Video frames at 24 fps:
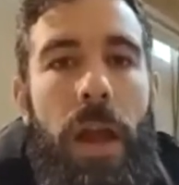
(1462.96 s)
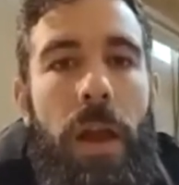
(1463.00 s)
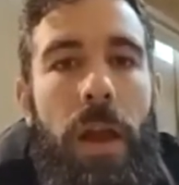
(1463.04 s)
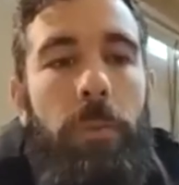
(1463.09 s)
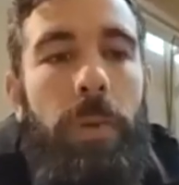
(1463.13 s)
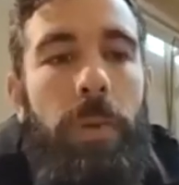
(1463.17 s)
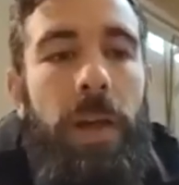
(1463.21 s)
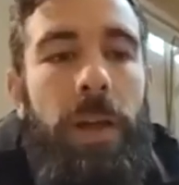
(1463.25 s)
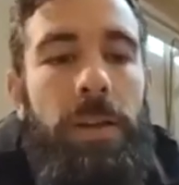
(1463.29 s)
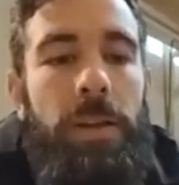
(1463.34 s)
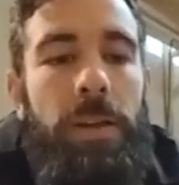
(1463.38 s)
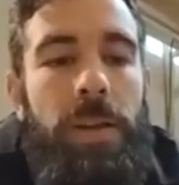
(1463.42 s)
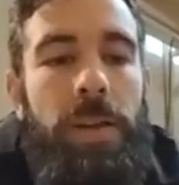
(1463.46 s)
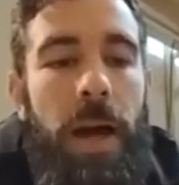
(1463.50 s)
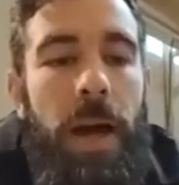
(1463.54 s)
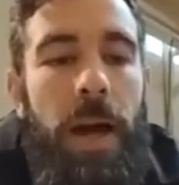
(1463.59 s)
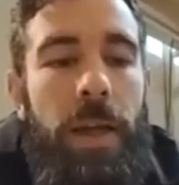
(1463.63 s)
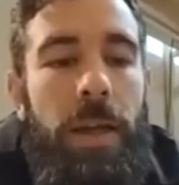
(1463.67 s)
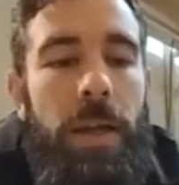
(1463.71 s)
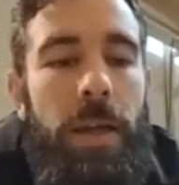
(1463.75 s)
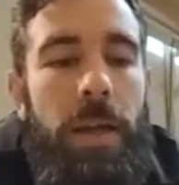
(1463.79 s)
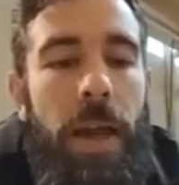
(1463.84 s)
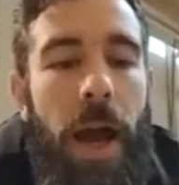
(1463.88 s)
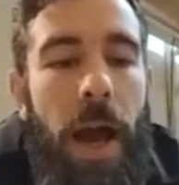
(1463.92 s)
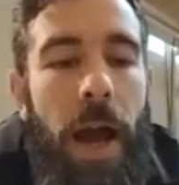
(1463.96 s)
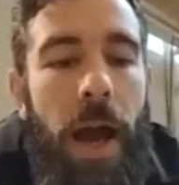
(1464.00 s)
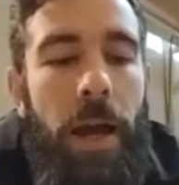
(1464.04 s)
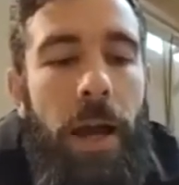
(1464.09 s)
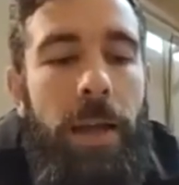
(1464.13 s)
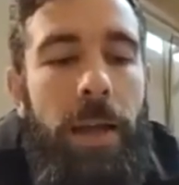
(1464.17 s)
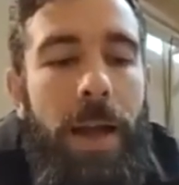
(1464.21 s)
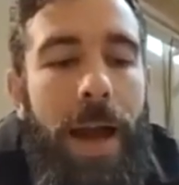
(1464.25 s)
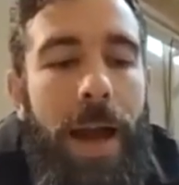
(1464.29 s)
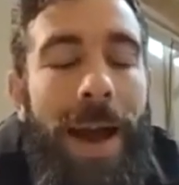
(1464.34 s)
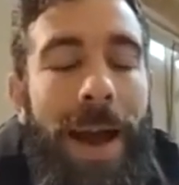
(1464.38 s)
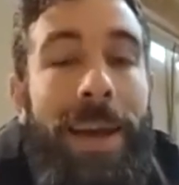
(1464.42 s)
because I,
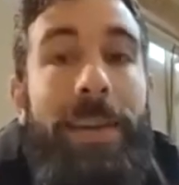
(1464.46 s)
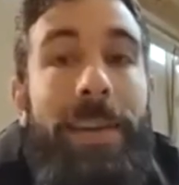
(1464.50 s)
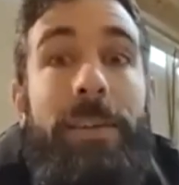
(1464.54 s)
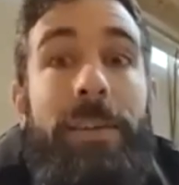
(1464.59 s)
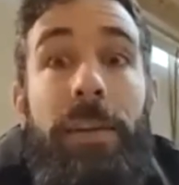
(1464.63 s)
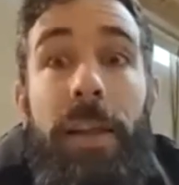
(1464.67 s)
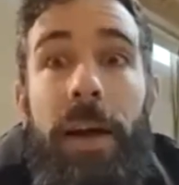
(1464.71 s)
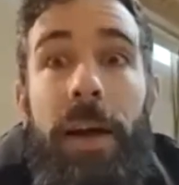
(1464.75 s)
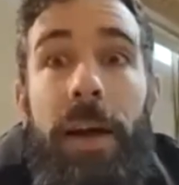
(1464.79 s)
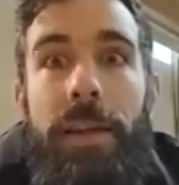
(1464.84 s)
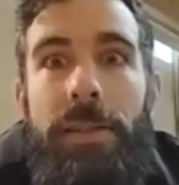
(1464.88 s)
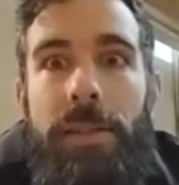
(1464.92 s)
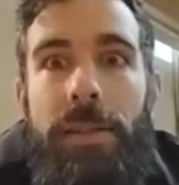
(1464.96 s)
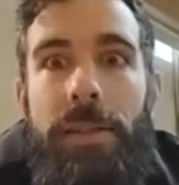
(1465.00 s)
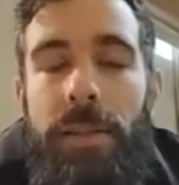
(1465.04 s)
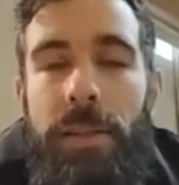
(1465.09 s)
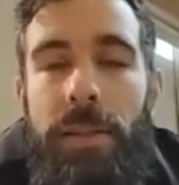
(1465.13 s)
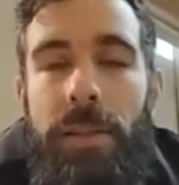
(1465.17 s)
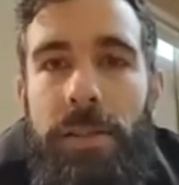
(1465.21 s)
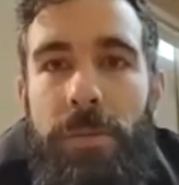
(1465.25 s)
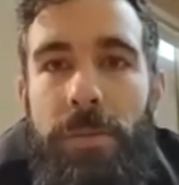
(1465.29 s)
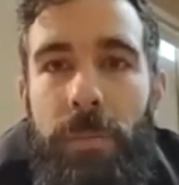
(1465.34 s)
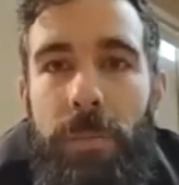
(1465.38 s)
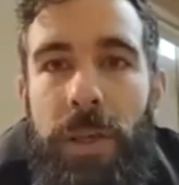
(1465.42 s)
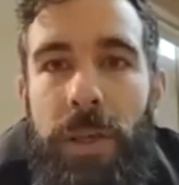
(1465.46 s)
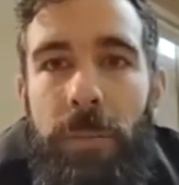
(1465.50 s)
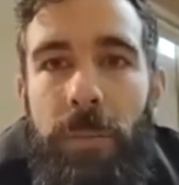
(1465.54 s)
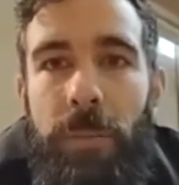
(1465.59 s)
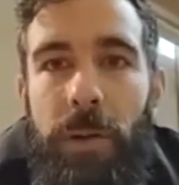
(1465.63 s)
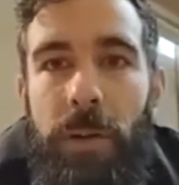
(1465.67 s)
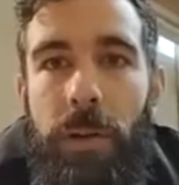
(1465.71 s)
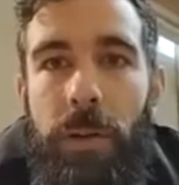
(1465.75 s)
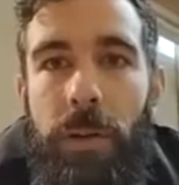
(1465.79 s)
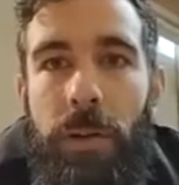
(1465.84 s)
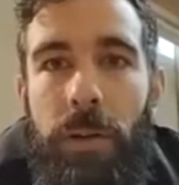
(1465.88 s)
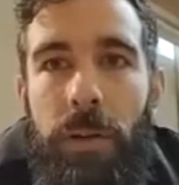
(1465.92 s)
I idolized these
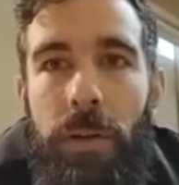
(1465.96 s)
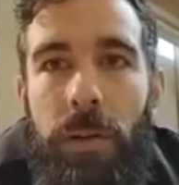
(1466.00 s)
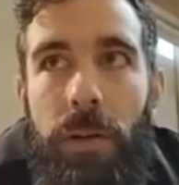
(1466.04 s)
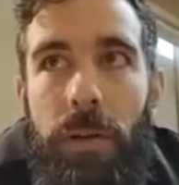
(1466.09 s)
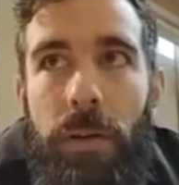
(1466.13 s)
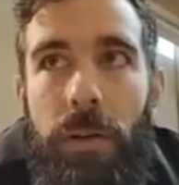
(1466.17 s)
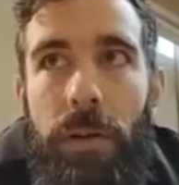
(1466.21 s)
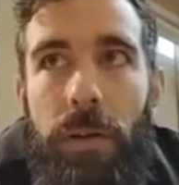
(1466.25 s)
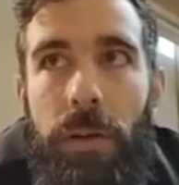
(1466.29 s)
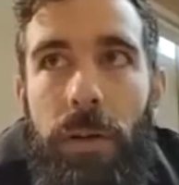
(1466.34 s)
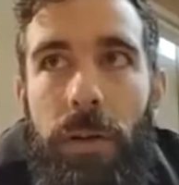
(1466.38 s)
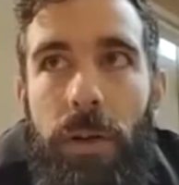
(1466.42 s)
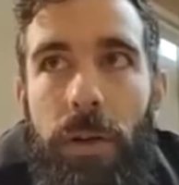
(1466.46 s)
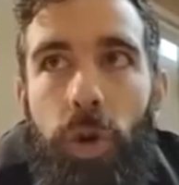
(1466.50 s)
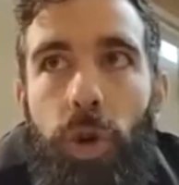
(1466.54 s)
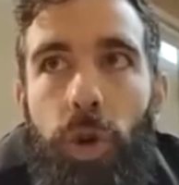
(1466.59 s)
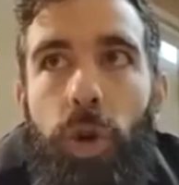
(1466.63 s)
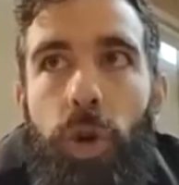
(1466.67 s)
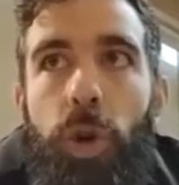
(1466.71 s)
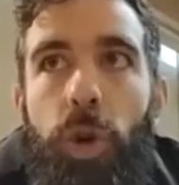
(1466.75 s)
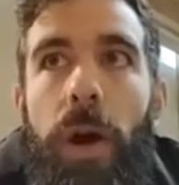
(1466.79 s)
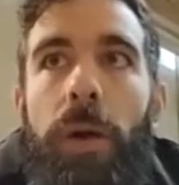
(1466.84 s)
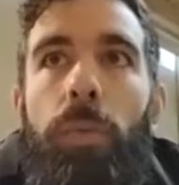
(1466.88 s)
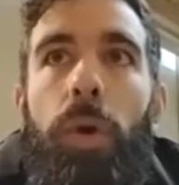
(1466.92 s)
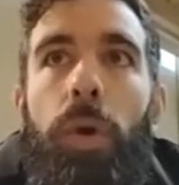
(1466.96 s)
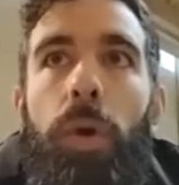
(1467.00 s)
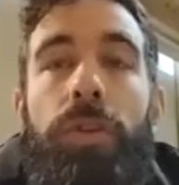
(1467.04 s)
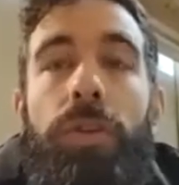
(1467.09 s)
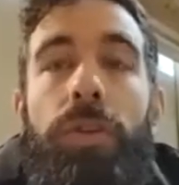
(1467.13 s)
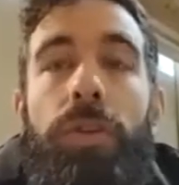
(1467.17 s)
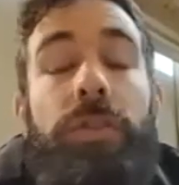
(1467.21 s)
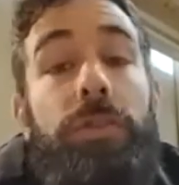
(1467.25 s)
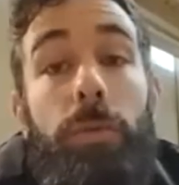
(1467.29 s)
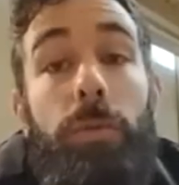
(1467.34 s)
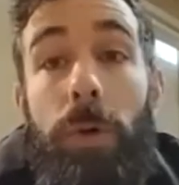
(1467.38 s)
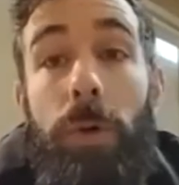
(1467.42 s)
people who I
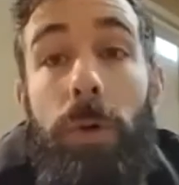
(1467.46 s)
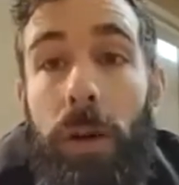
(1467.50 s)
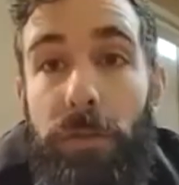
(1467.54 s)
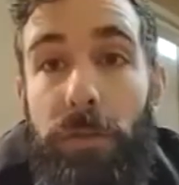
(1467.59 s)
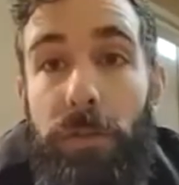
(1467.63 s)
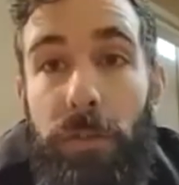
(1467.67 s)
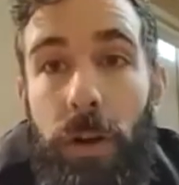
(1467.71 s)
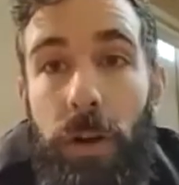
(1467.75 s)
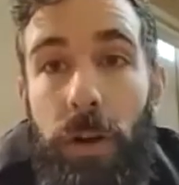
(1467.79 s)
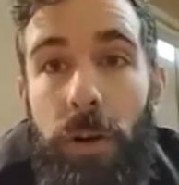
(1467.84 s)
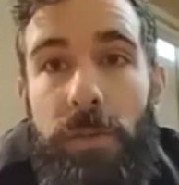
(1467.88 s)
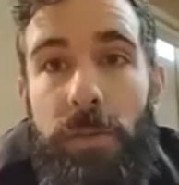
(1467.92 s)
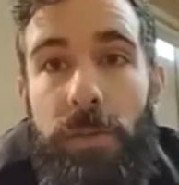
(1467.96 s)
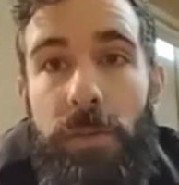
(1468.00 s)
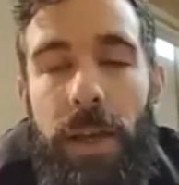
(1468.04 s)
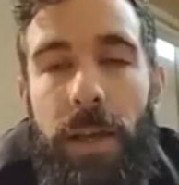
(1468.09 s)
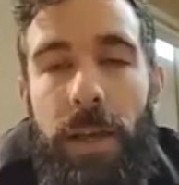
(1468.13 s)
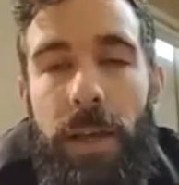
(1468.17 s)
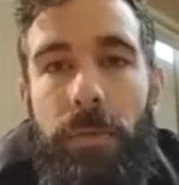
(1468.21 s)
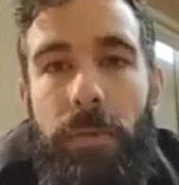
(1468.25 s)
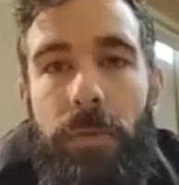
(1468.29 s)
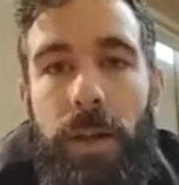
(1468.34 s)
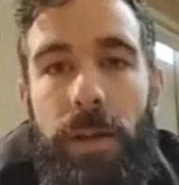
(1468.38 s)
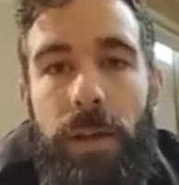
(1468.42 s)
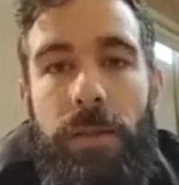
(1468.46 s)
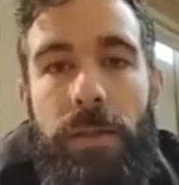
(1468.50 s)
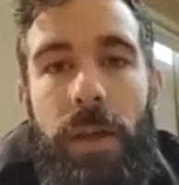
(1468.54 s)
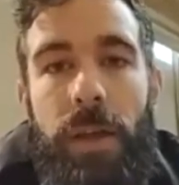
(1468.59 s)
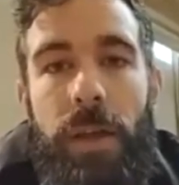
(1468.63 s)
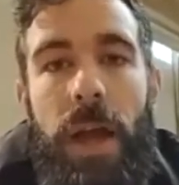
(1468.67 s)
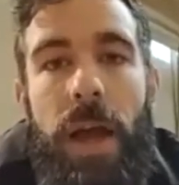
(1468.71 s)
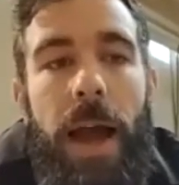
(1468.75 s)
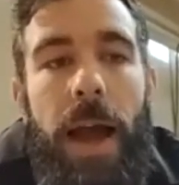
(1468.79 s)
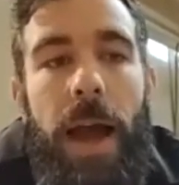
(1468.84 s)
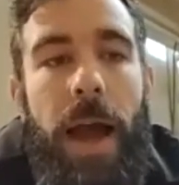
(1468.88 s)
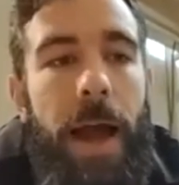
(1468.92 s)
wanted to work for to begin with,
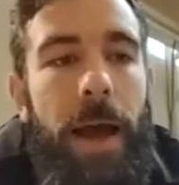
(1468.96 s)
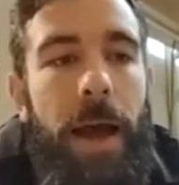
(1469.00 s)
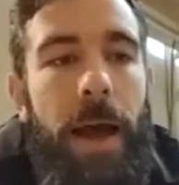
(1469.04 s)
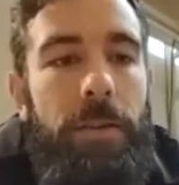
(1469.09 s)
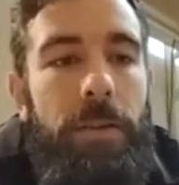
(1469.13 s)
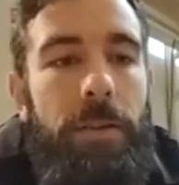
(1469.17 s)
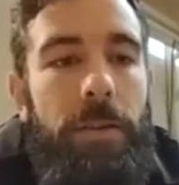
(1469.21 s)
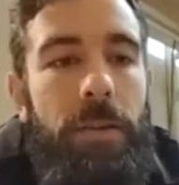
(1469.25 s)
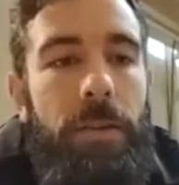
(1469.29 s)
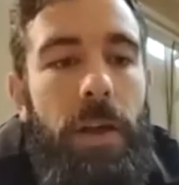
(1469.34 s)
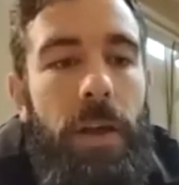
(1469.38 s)
and yeah.